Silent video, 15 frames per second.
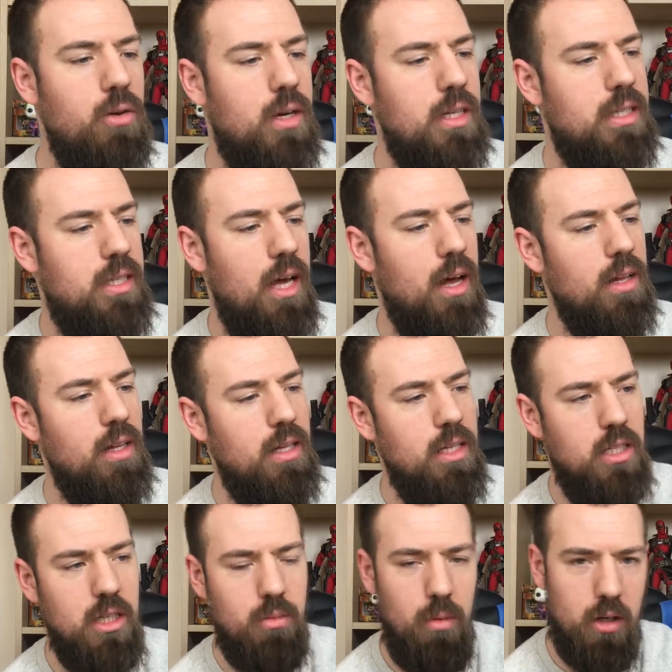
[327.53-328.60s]
And you can tell
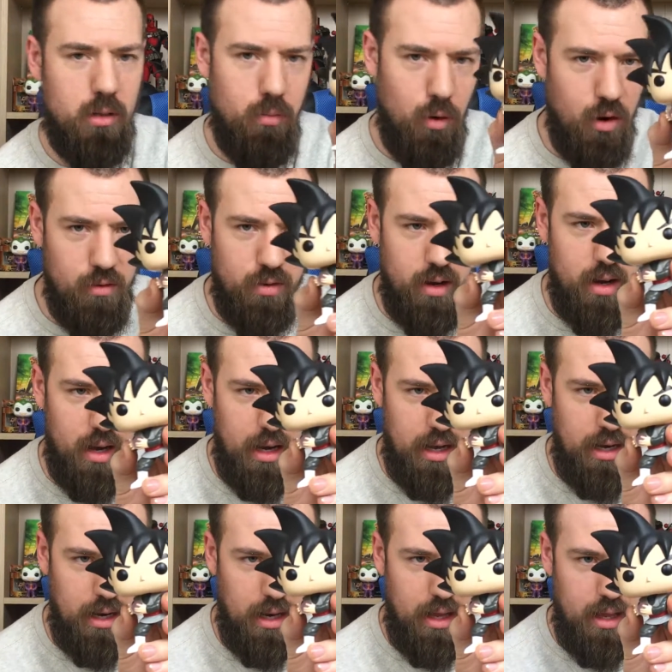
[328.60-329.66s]
that this is much more of
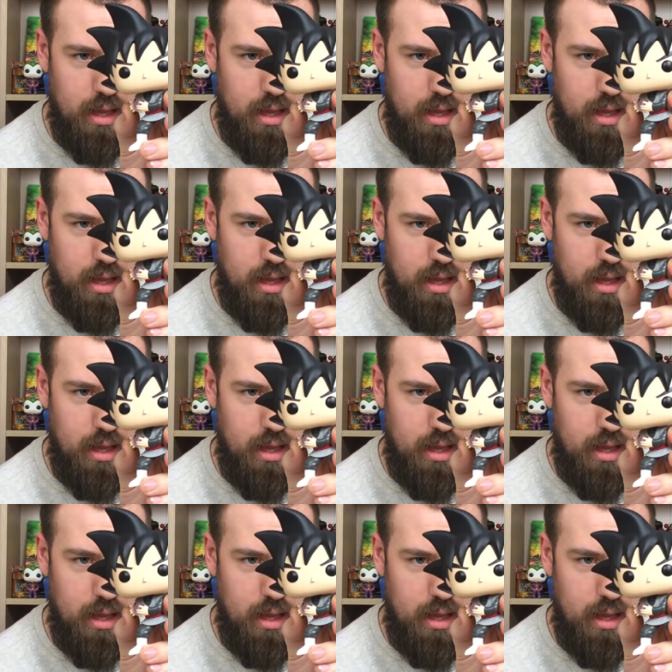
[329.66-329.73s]
a